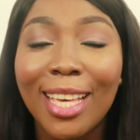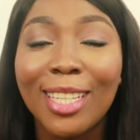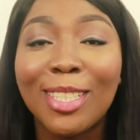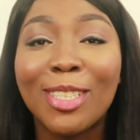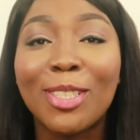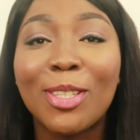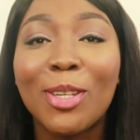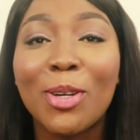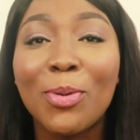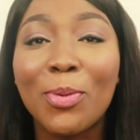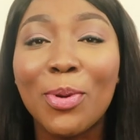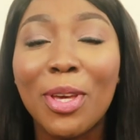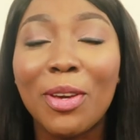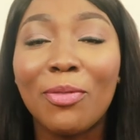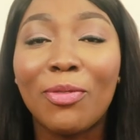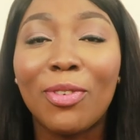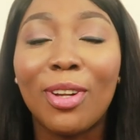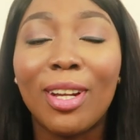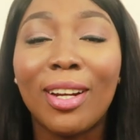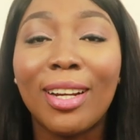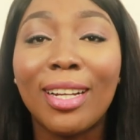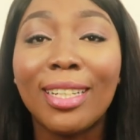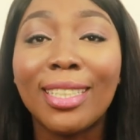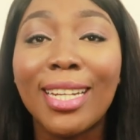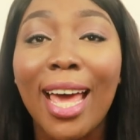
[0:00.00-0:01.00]
So we have
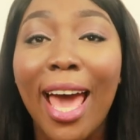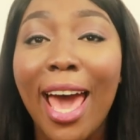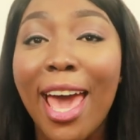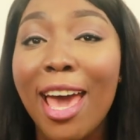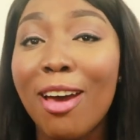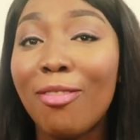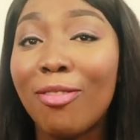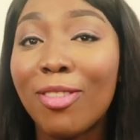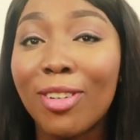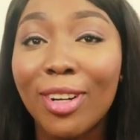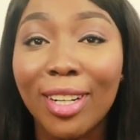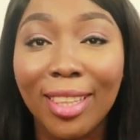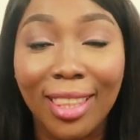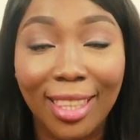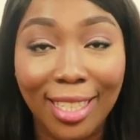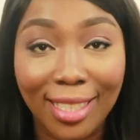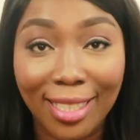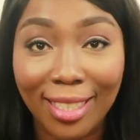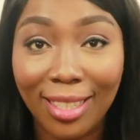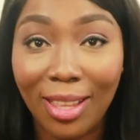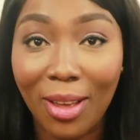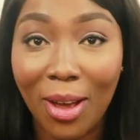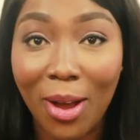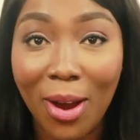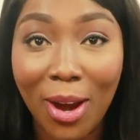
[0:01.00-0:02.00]
learned, I have learned this
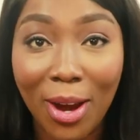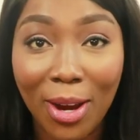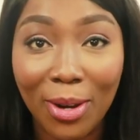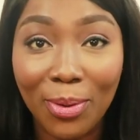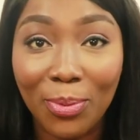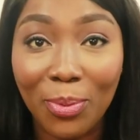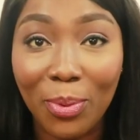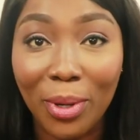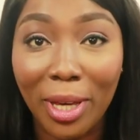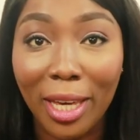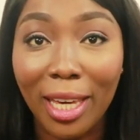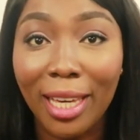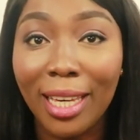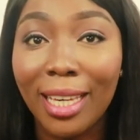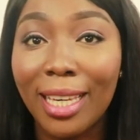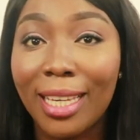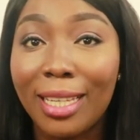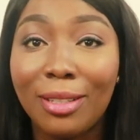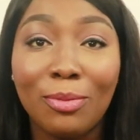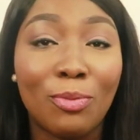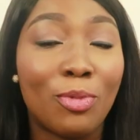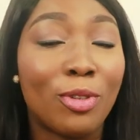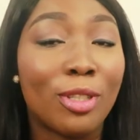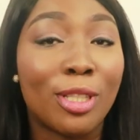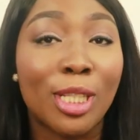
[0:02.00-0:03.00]
the hard
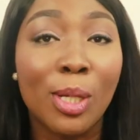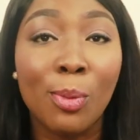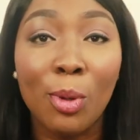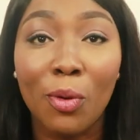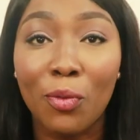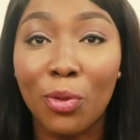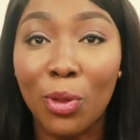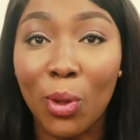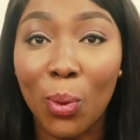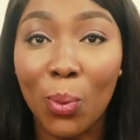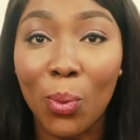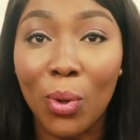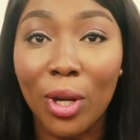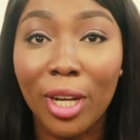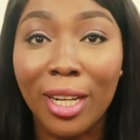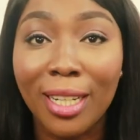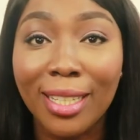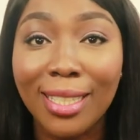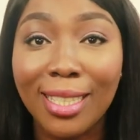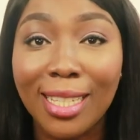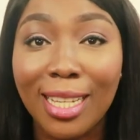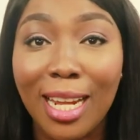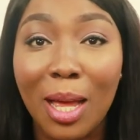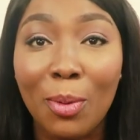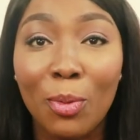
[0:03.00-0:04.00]
way for some of the
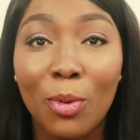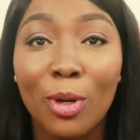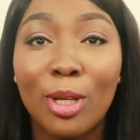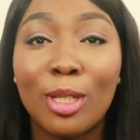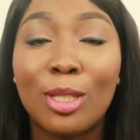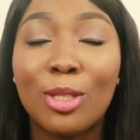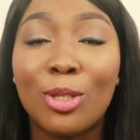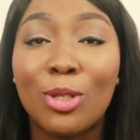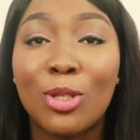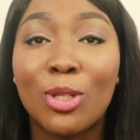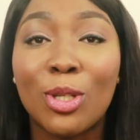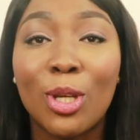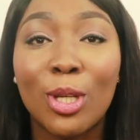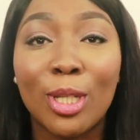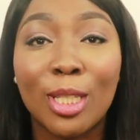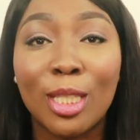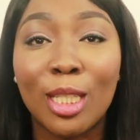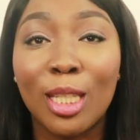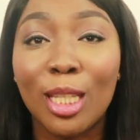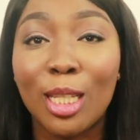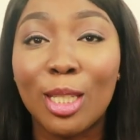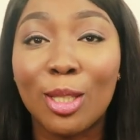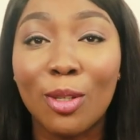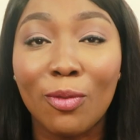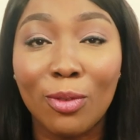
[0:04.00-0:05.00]
words, and I'm going to share
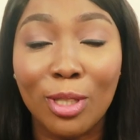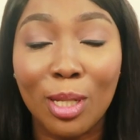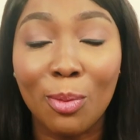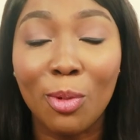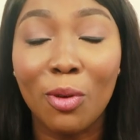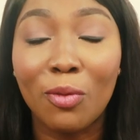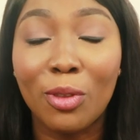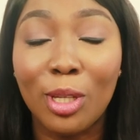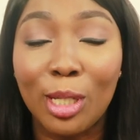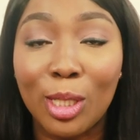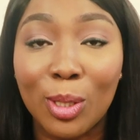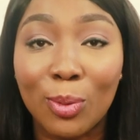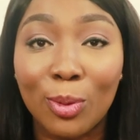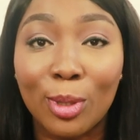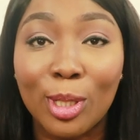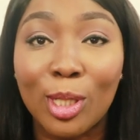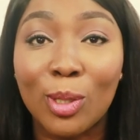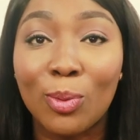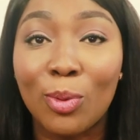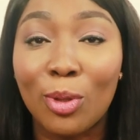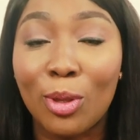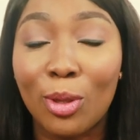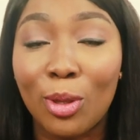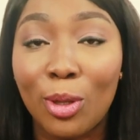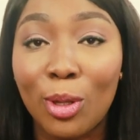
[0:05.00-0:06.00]
some of these words
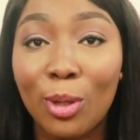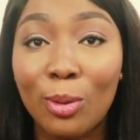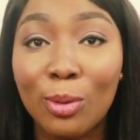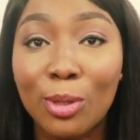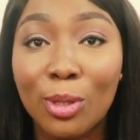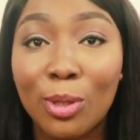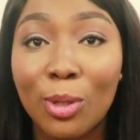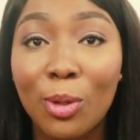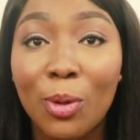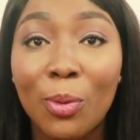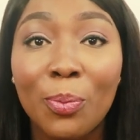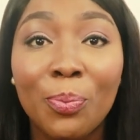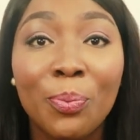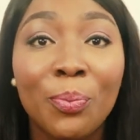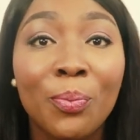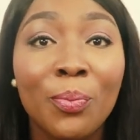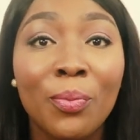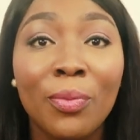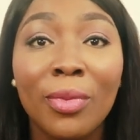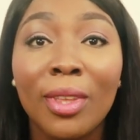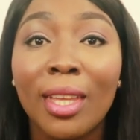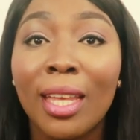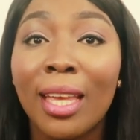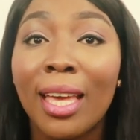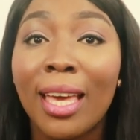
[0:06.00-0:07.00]
with you. So
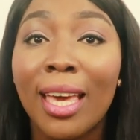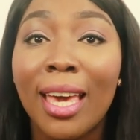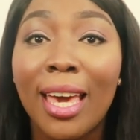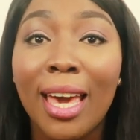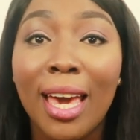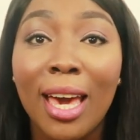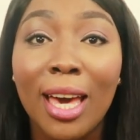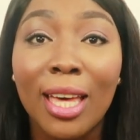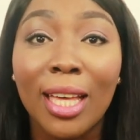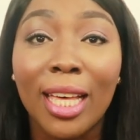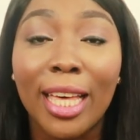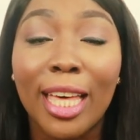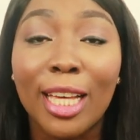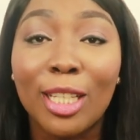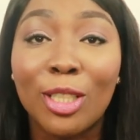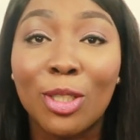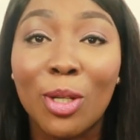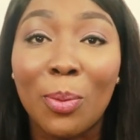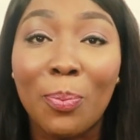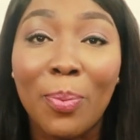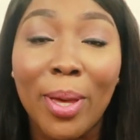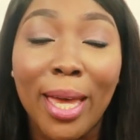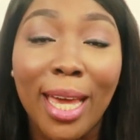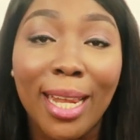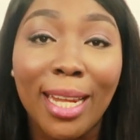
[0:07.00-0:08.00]
get your
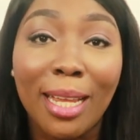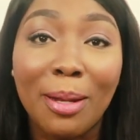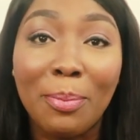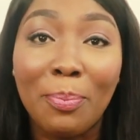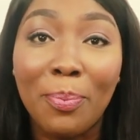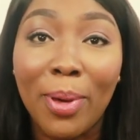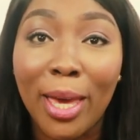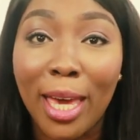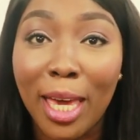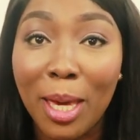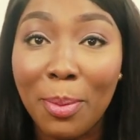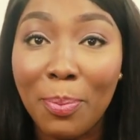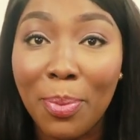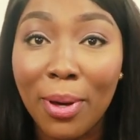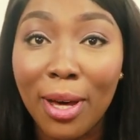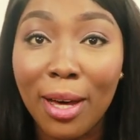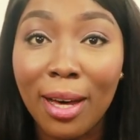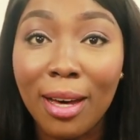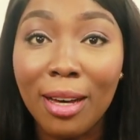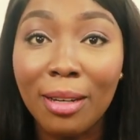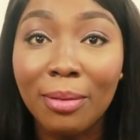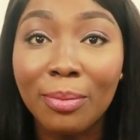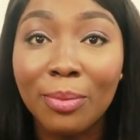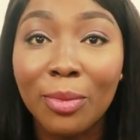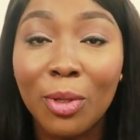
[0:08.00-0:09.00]
pen and
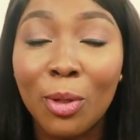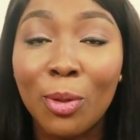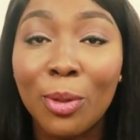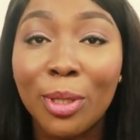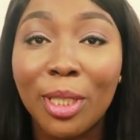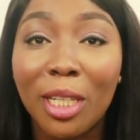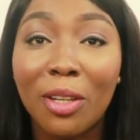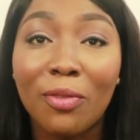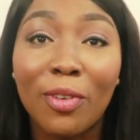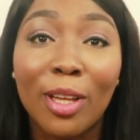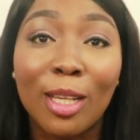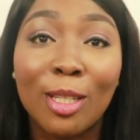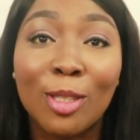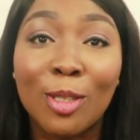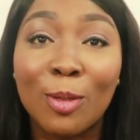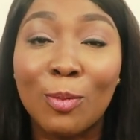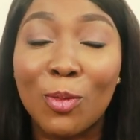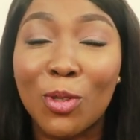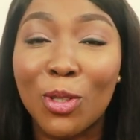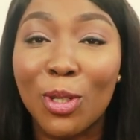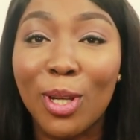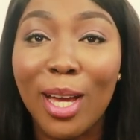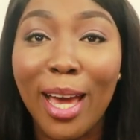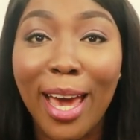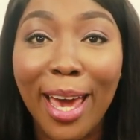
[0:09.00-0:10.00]
paper, hold your was zum
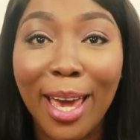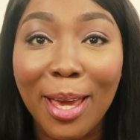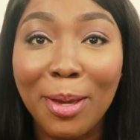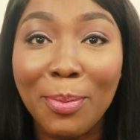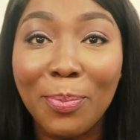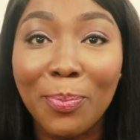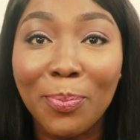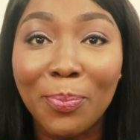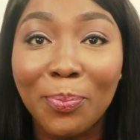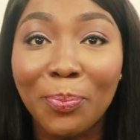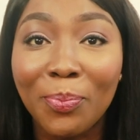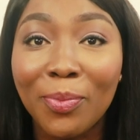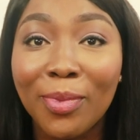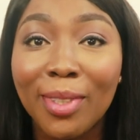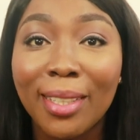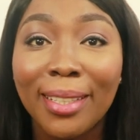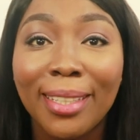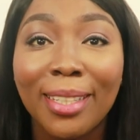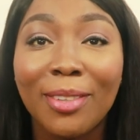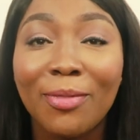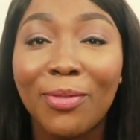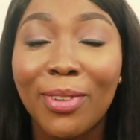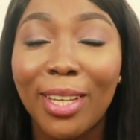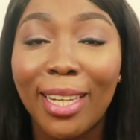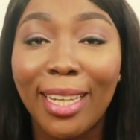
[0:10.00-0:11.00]
Schreiben.
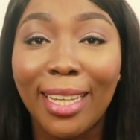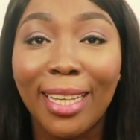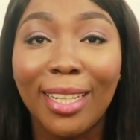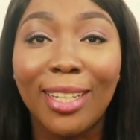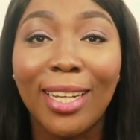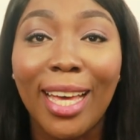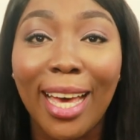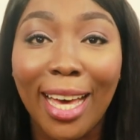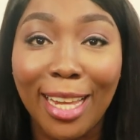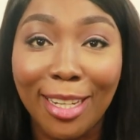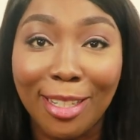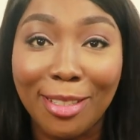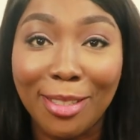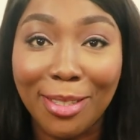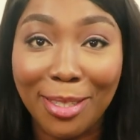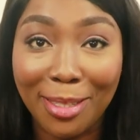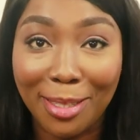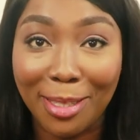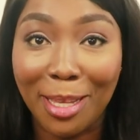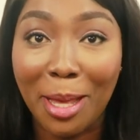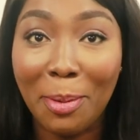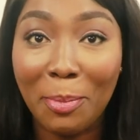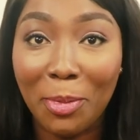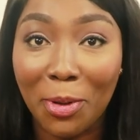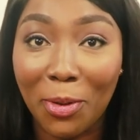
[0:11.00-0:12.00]
Wir lernen alle
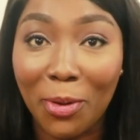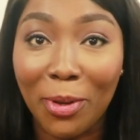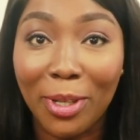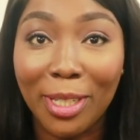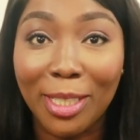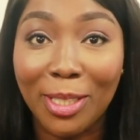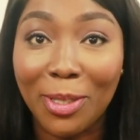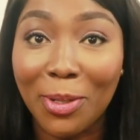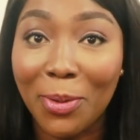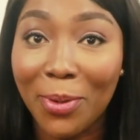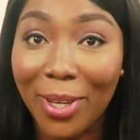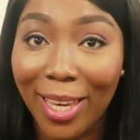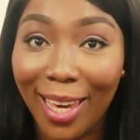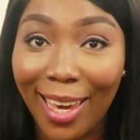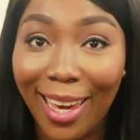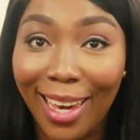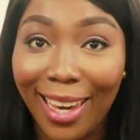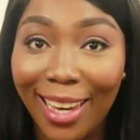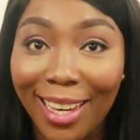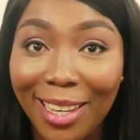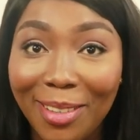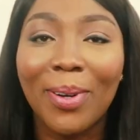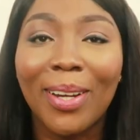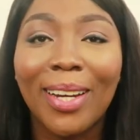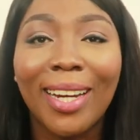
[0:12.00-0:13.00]
zusammen heute,
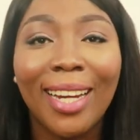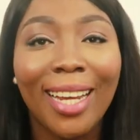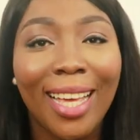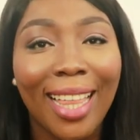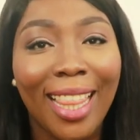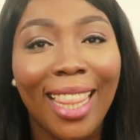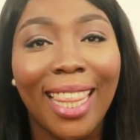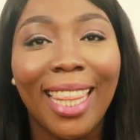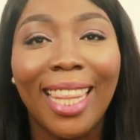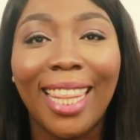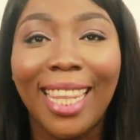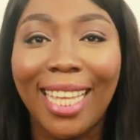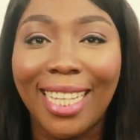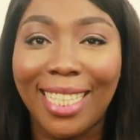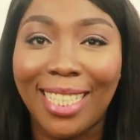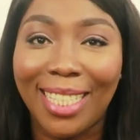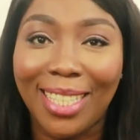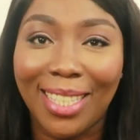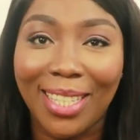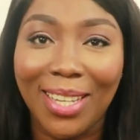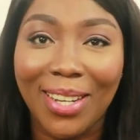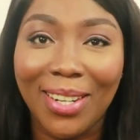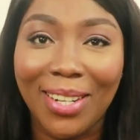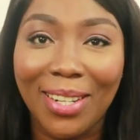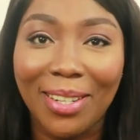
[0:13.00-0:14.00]
okay? Let's
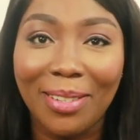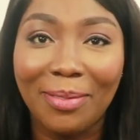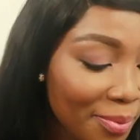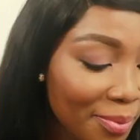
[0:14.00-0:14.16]
start.